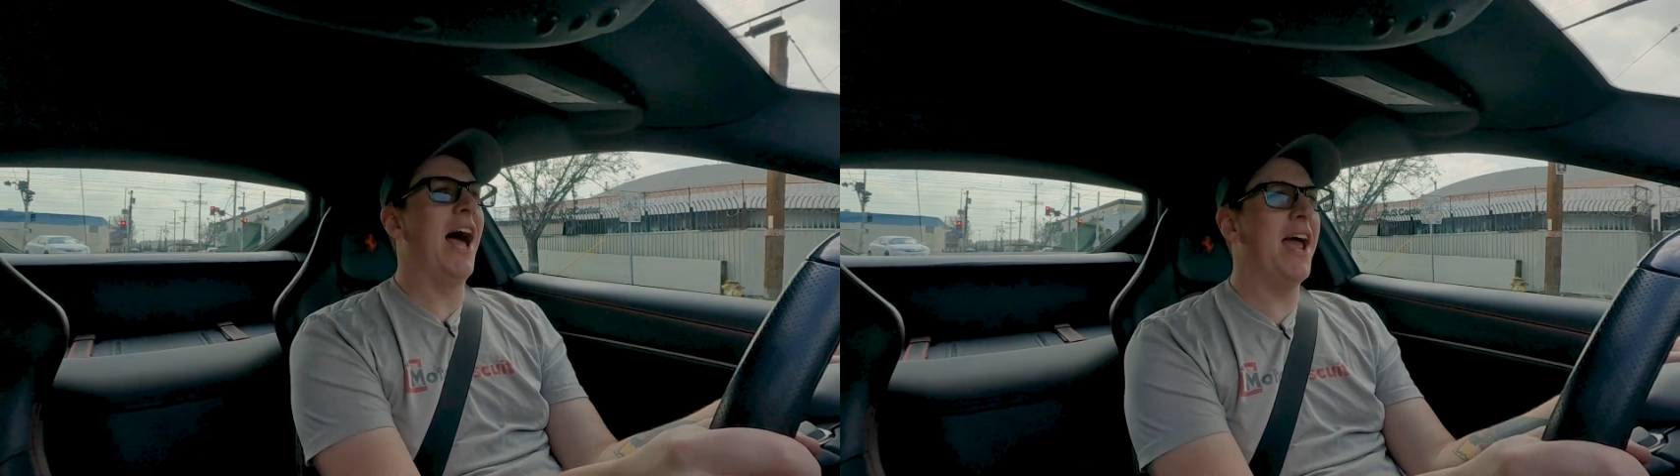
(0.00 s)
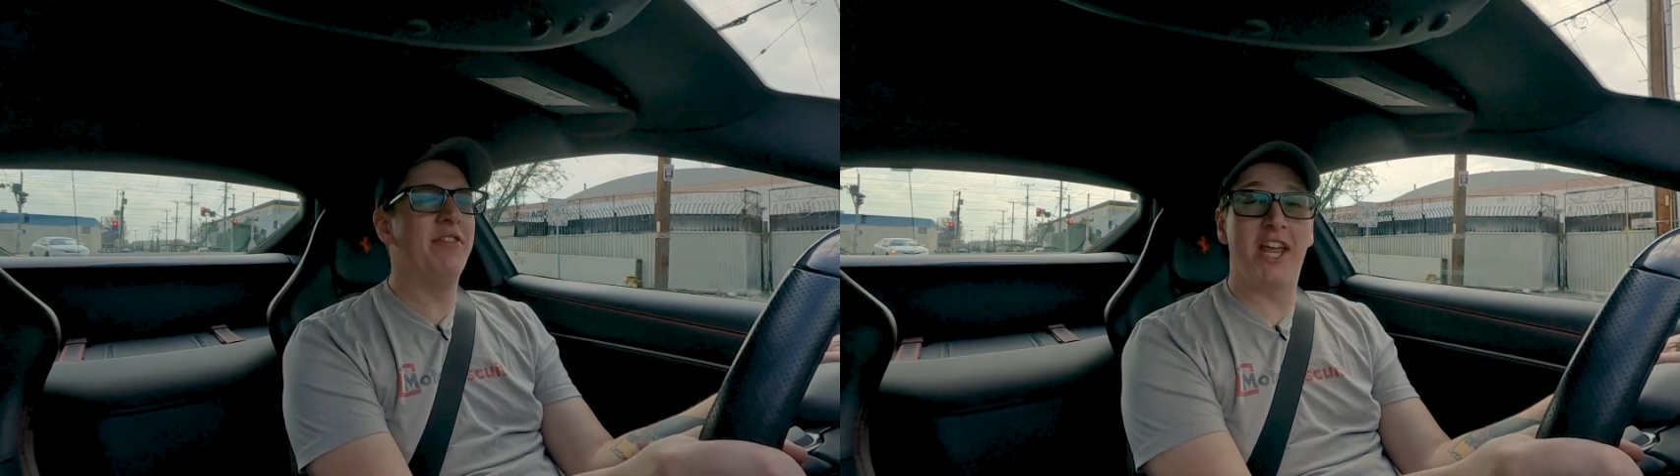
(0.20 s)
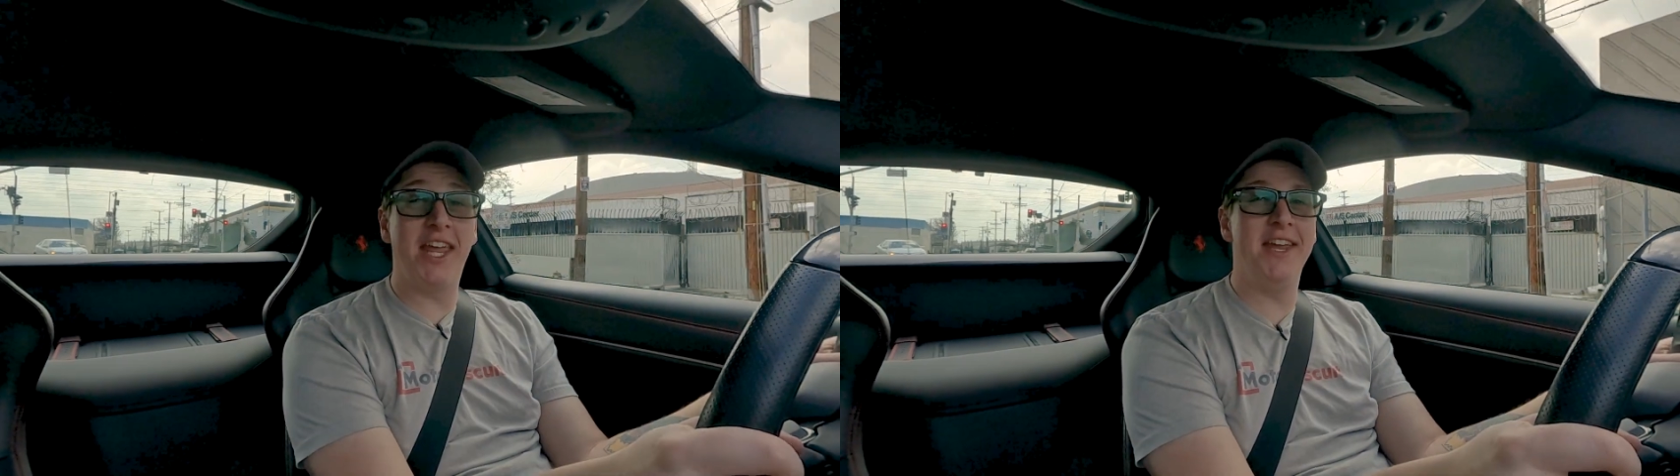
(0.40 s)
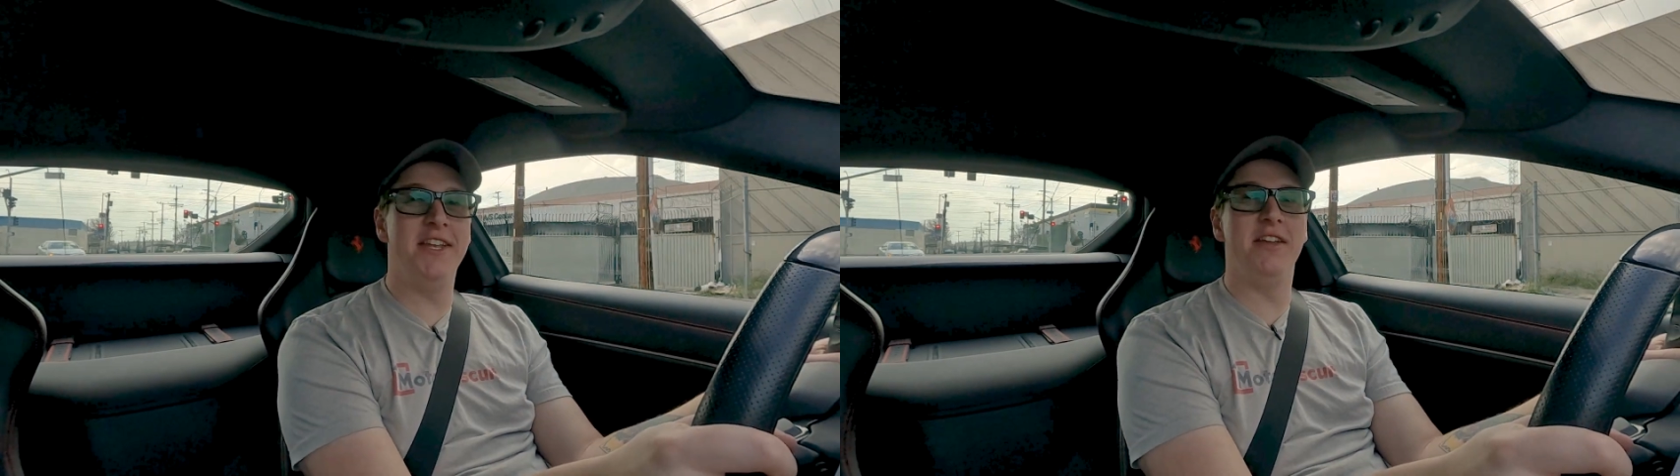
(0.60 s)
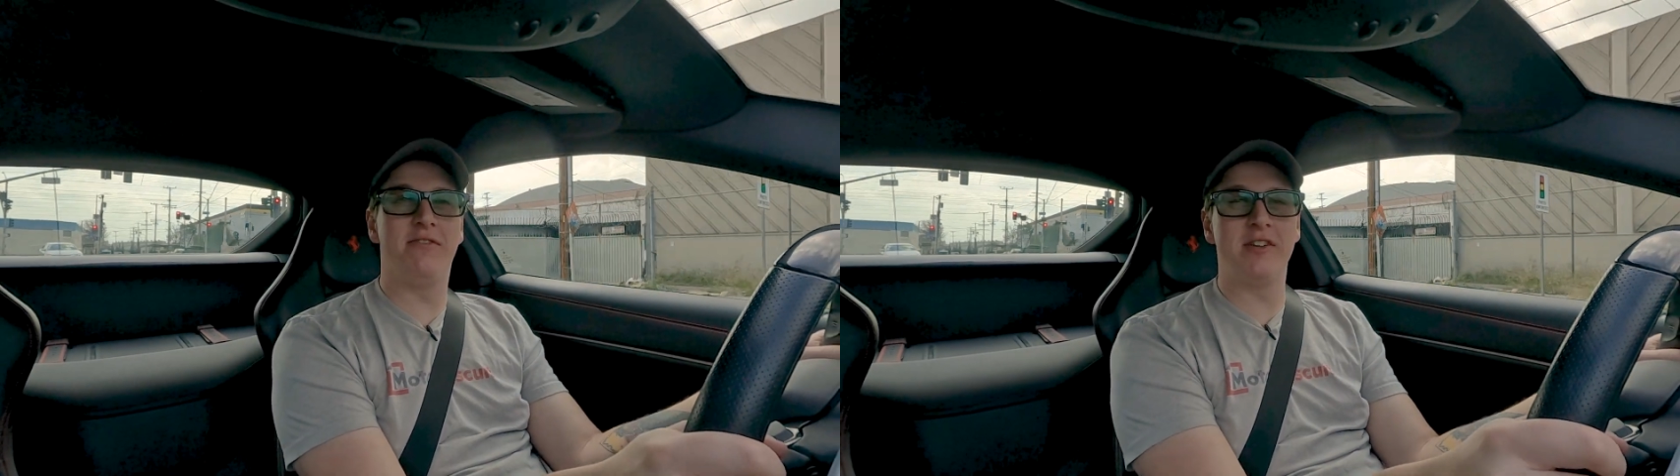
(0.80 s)
I have a
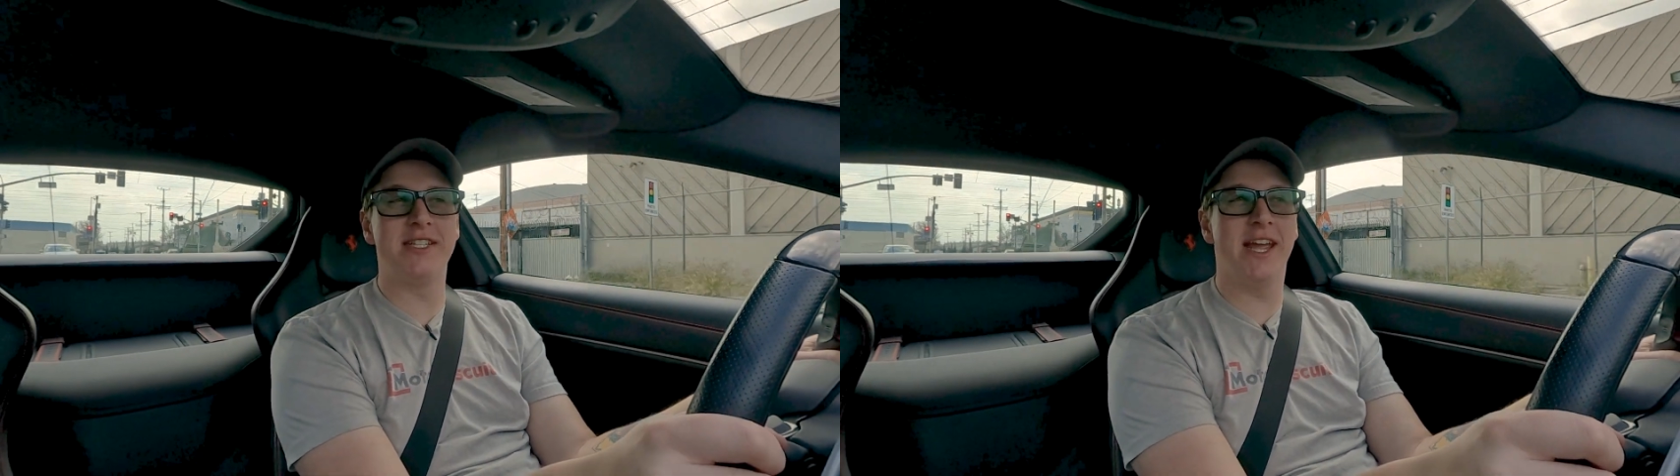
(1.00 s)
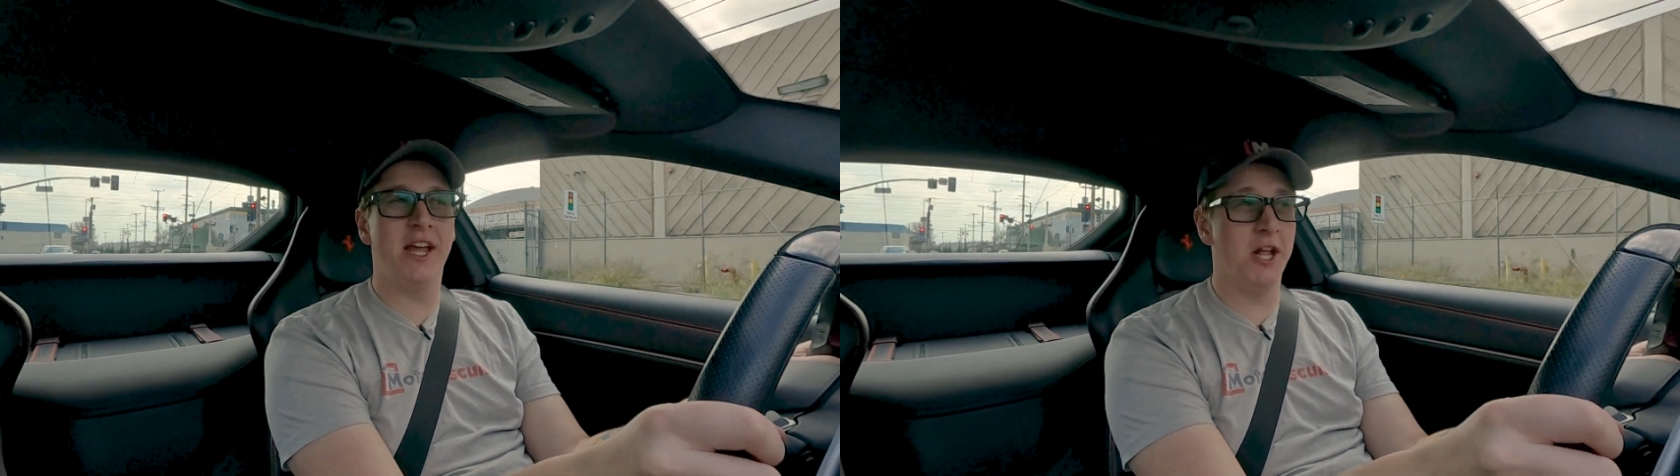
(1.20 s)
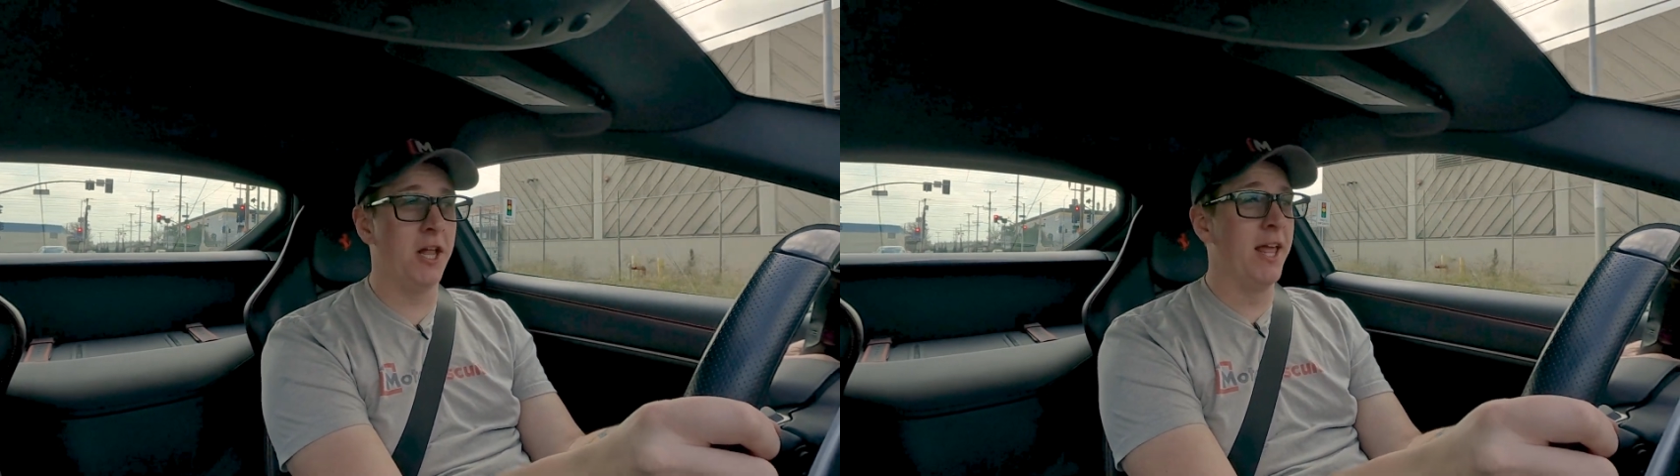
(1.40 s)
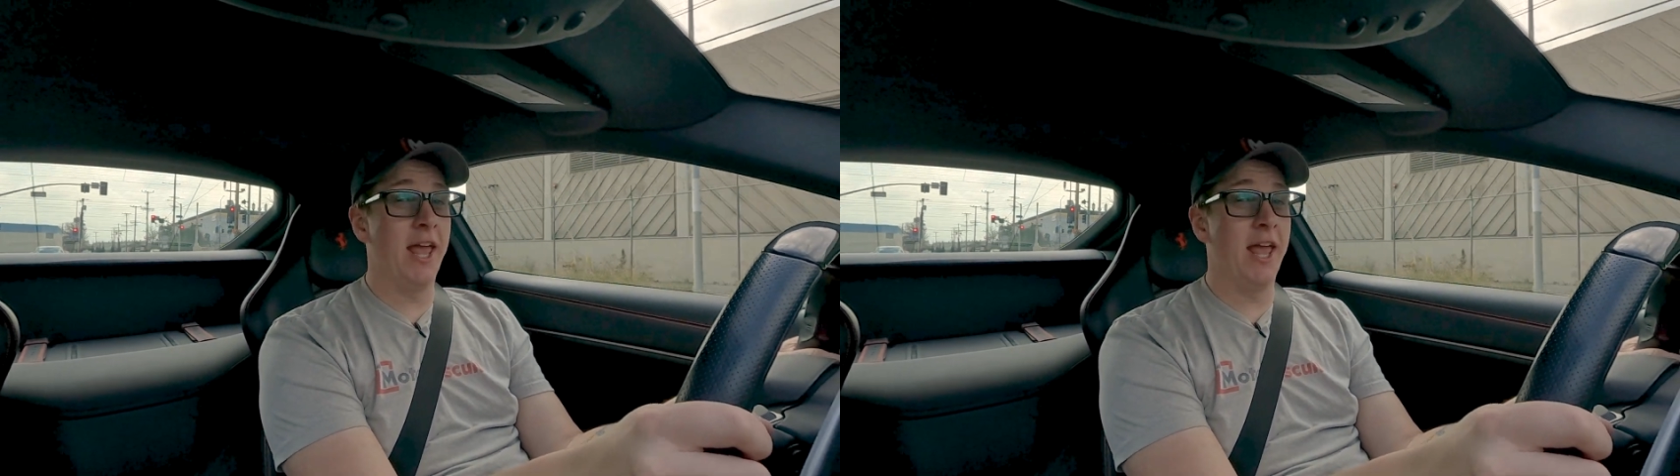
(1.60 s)
kidney for sale